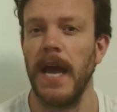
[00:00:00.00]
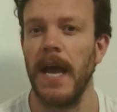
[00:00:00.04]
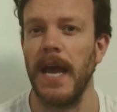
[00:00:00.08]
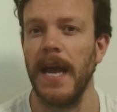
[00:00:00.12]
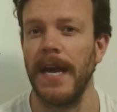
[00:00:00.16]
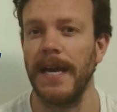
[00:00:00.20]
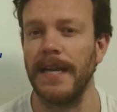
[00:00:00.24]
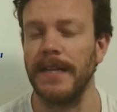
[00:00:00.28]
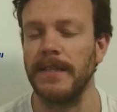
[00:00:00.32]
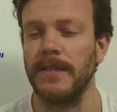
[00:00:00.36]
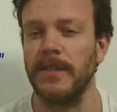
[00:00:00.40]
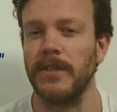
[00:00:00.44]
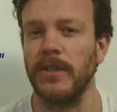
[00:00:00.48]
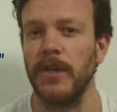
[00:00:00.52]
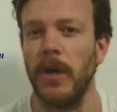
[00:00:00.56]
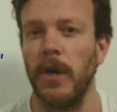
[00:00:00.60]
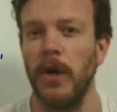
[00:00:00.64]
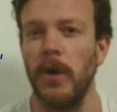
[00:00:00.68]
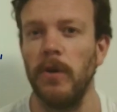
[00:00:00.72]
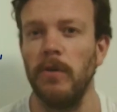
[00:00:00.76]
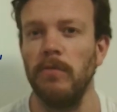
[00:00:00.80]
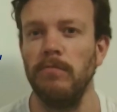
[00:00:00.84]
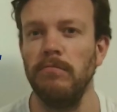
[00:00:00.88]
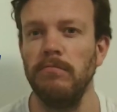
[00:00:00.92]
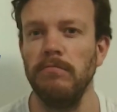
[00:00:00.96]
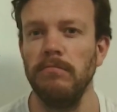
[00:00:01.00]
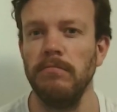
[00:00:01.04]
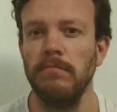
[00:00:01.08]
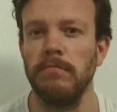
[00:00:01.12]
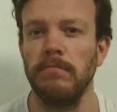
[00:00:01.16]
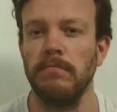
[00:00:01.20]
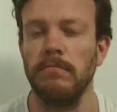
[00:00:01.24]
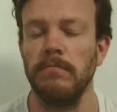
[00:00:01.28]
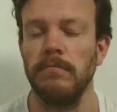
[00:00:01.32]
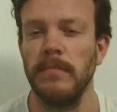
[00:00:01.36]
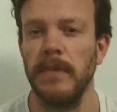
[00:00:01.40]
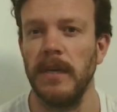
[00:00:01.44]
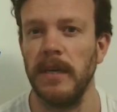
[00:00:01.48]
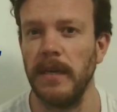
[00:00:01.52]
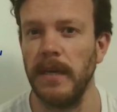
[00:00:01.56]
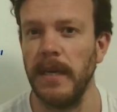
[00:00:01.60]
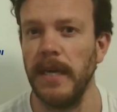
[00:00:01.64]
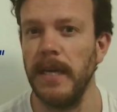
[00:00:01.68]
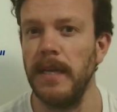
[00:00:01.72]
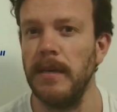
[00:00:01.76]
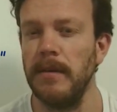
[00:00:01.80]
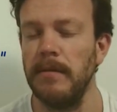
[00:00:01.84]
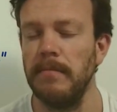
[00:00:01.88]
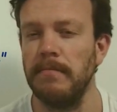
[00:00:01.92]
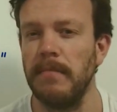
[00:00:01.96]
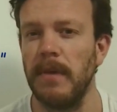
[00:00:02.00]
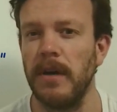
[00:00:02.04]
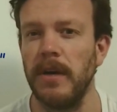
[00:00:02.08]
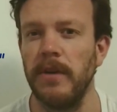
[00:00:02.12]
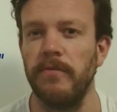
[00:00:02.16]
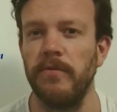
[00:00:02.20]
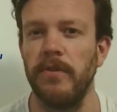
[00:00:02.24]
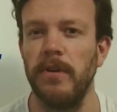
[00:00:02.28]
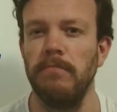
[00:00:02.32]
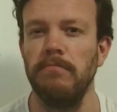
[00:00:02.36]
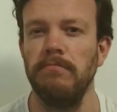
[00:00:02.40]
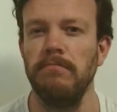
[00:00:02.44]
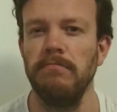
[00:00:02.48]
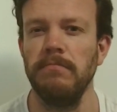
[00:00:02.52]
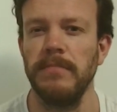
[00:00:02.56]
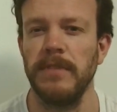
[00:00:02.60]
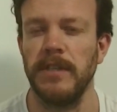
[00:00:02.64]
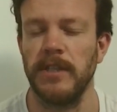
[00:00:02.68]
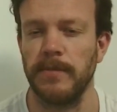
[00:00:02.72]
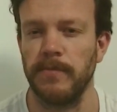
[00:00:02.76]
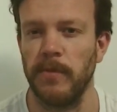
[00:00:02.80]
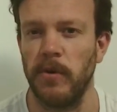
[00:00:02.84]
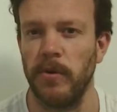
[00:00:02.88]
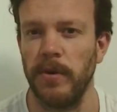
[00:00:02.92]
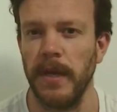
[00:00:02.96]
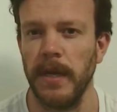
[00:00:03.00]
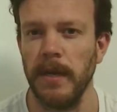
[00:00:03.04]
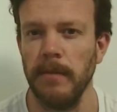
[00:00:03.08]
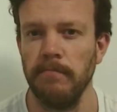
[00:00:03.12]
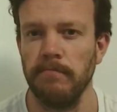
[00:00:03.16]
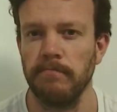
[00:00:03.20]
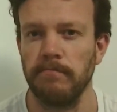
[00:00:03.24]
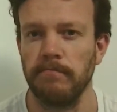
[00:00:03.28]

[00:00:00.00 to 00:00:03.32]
at home in my room this morning